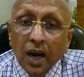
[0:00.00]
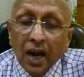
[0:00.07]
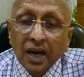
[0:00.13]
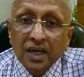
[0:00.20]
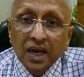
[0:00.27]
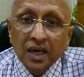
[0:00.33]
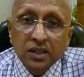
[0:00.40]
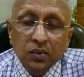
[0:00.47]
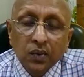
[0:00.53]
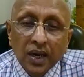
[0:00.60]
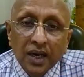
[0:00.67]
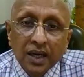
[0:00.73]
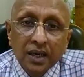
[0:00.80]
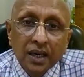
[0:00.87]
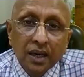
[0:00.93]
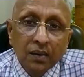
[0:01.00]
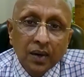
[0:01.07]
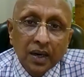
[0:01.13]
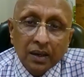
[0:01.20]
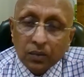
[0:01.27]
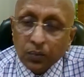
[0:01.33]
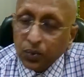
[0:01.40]
And that's why it
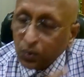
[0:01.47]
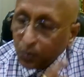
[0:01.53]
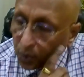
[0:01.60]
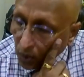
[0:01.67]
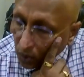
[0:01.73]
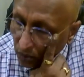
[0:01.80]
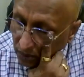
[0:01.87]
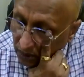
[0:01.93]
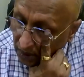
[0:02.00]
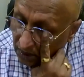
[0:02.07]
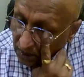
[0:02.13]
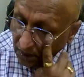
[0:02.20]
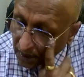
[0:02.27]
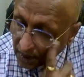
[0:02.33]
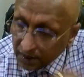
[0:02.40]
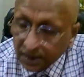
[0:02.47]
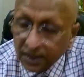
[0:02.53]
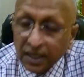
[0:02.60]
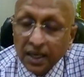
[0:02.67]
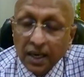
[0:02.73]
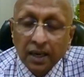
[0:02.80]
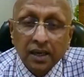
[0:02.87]
never produces its
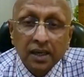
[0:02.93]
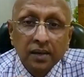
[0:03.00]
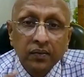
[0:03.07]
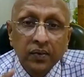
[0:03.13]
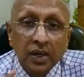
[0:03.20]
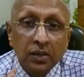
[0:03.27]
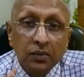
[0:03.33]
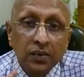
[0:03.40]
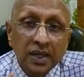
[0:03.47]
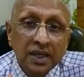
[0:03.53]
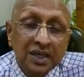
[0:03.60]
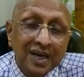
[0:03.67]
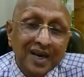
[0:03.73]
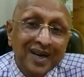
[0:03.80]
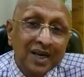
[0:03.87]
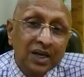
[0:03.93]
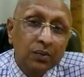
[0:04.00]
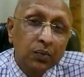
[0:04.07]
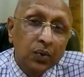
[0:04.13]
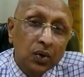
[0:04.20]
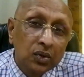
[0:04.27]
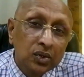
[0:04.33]
direct effect, which it
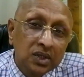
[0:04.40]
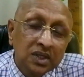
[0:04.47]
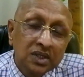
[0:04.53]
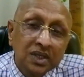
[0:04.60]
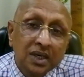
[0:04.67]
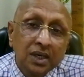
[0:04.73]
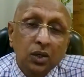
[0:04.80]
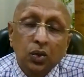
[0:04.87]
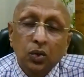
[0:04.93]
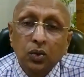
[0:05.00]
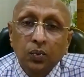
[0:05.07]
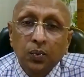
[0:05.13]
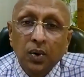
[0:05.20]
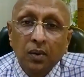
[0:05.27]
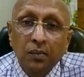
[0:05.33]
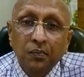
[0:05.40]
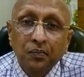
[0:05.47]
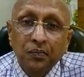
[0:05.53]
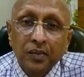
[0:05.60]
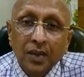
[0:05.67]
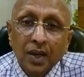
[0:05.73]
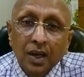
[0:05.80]
produces in crude form.
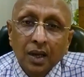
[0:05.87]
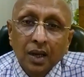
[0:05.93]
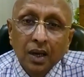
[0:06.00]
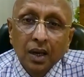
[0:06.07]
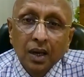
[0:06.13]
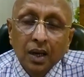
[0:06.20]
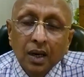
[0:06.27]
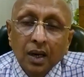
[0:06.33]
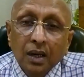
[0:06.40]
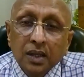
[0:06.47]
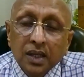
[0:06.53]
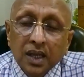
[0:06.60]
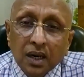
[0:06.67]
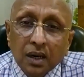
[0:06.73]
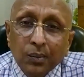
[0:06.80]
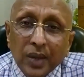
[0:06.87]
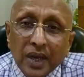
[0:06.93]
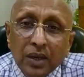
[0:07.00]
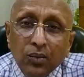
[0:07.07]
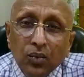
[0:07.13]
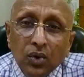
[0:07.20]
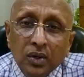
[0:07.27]
There are
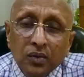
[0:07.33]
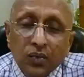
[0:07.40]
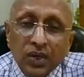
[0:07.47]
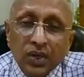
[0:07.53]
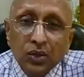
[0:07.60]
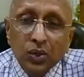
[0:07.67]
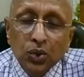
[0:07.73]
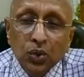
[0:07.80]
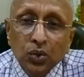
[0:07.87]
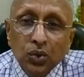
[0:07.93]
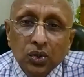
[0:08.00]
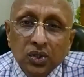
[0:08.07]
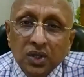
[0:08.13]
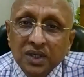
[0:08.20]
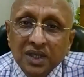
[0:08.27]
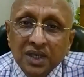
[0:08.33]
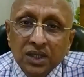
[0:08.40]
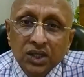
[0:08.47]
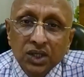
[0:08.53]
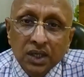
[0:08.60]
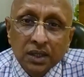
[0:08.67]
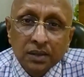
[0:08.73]
many more. We used to use the
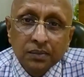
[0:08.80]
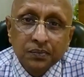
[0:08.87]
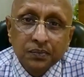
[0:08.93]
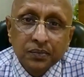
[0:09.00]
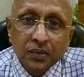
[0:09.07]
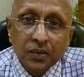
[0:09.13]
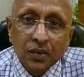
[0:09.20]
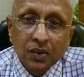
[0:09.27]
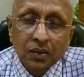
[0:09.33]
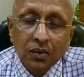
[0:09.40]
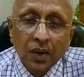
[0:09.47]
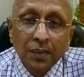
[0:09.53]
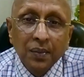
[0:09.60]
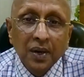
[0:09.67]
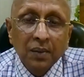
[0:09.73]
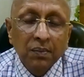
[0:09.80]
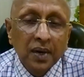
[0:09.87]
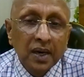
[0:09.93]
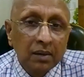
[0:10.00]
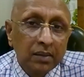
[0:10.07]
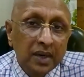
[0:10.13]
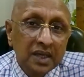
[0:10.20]
ginger. We
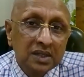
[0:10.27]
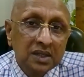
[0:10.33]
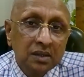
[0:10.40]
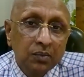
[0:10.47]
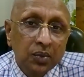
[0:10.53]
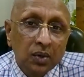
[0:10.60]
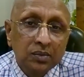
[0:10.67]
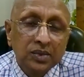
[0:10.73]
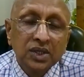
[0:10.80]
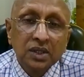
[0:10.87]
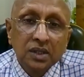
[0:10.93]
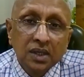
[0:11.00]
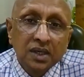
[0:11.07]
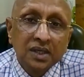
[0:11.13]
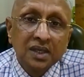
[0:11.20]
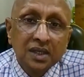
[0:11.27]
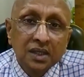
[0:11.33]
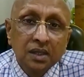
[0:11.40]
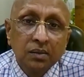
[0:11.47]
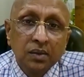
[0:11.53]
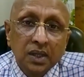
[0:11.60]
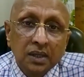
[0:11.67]
prepare medicine from ginger,
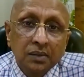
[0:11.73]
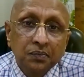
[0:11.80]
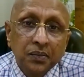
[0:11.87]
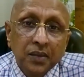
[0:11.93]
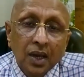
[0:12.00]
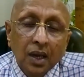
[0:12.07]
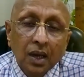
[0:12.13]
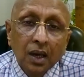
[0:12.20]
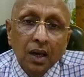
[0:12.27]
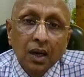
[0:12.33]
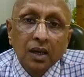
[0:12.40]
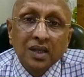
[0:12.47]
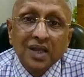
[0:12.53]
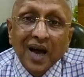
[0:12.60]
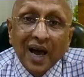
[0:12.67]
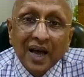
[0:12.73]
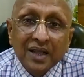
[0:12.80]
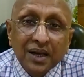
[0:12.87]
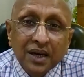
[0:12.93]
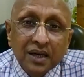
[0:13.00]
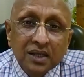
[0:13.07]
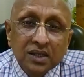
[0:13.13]
gingiver.
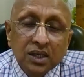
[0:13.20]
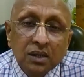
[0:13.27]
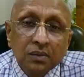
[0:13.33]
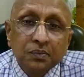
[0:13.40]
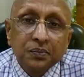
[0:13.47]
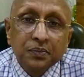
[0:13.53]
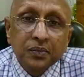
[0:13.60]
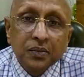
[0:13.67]
There is a